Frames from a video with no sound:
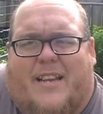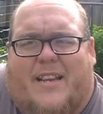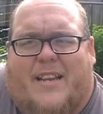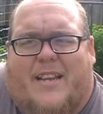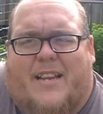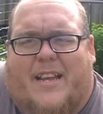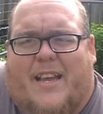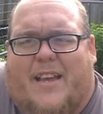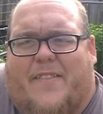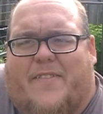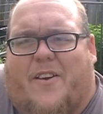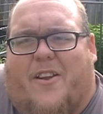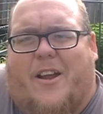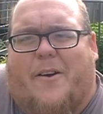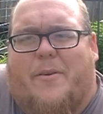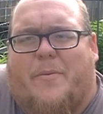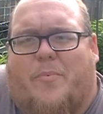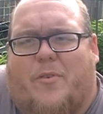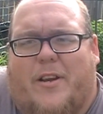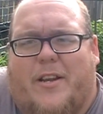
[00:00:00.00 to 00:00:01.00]
Today I thought I
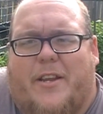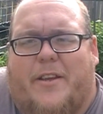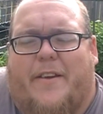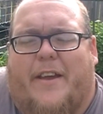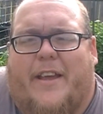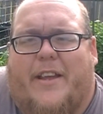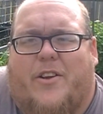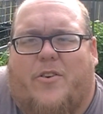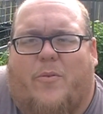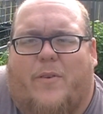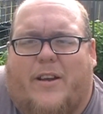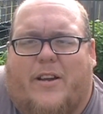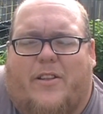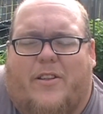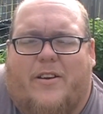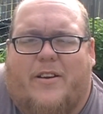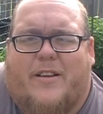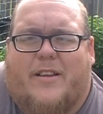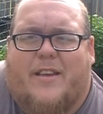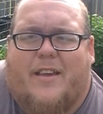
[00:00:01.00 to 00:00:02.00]
would bring you a quick
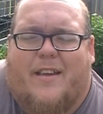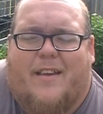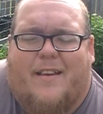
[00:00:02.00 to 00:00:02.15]
look